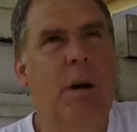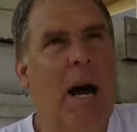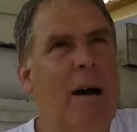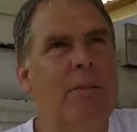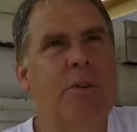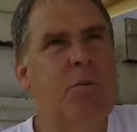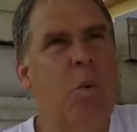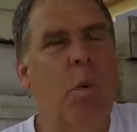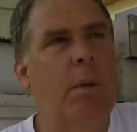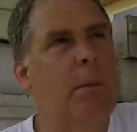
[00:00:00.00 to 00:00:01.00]
hives are
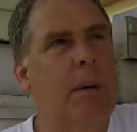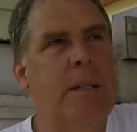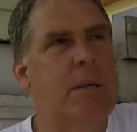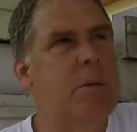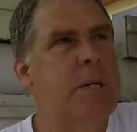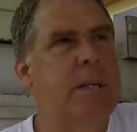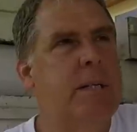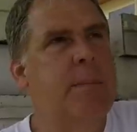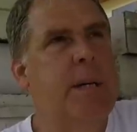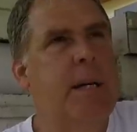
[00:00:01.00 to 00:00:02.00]
swarming. Makes no sense
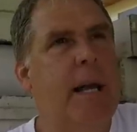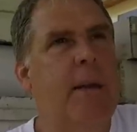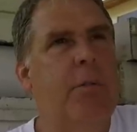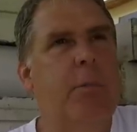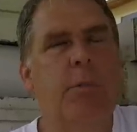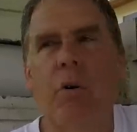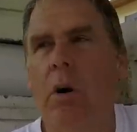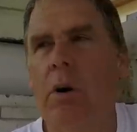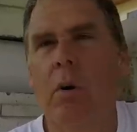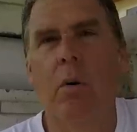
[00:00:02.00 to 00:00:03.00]
to me. Gave them
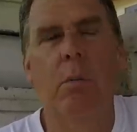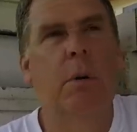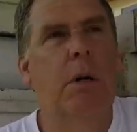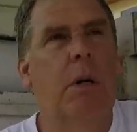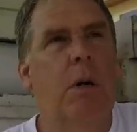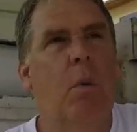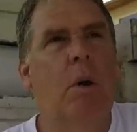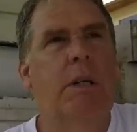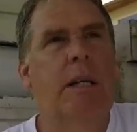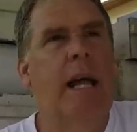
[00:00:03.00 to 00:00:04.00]
drawn comb.
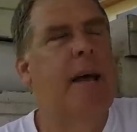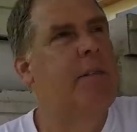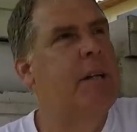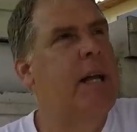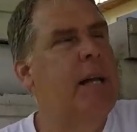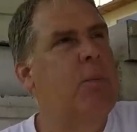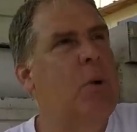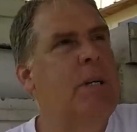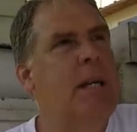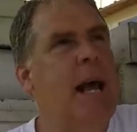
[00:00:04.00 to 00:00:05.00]
One did have an
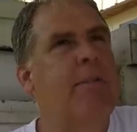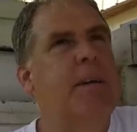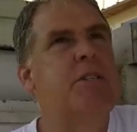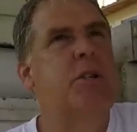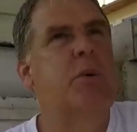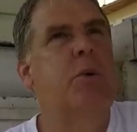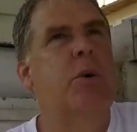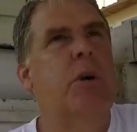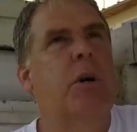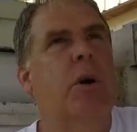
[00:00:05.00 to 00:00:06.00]

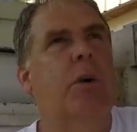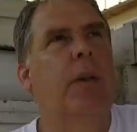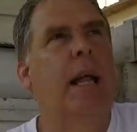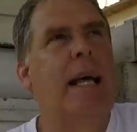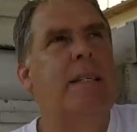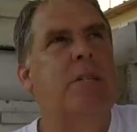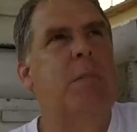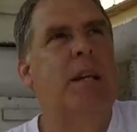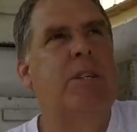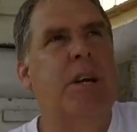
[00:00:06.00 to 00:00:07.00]
excluder on the last
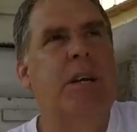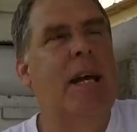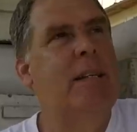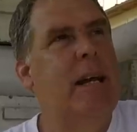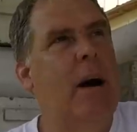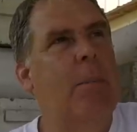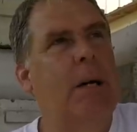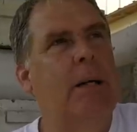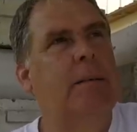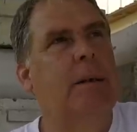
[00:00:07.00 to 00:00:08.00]
inspection. I yanked it out
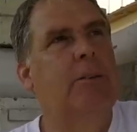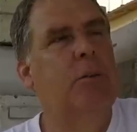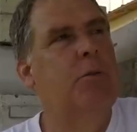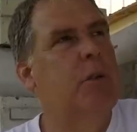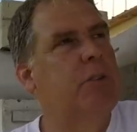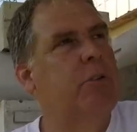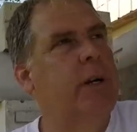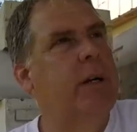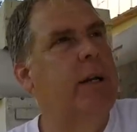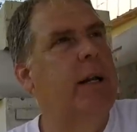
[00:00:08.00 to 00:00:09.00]
because I was so
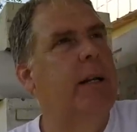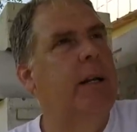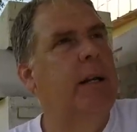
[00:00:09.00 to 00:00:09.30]
frustrated that